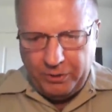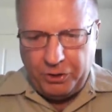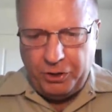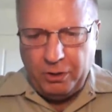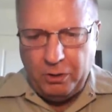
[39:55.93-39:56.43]

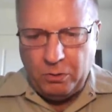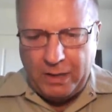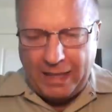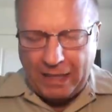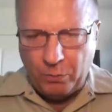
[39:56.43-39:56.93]
to
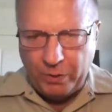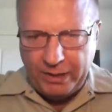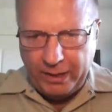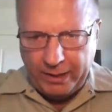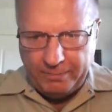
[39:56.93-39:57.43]
show how
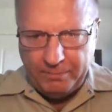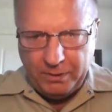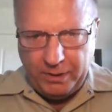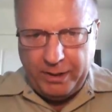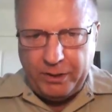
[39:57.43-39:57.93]
we
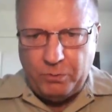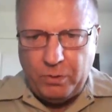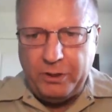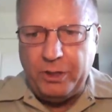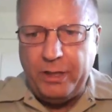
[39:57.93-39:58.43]
did in this
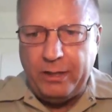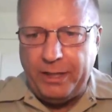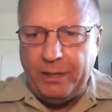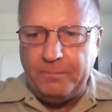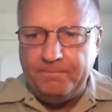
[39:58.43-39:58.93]
one
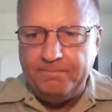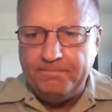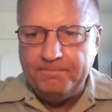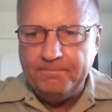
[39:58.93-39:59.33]
scenario.